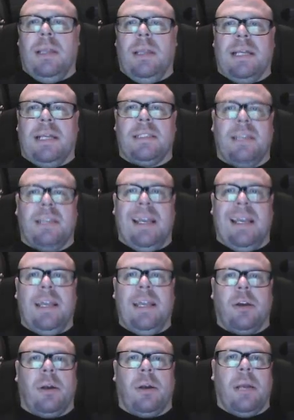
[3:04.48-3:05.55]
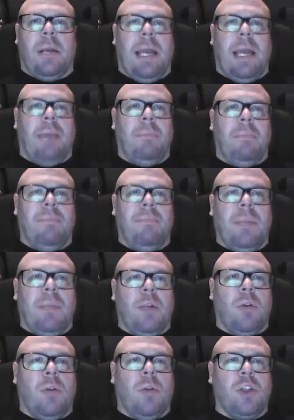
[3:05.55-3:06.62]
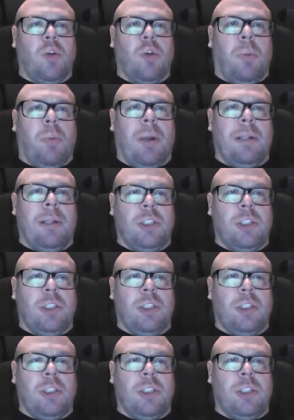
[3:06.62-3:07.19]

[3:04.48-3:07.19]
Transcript: this either. There's no point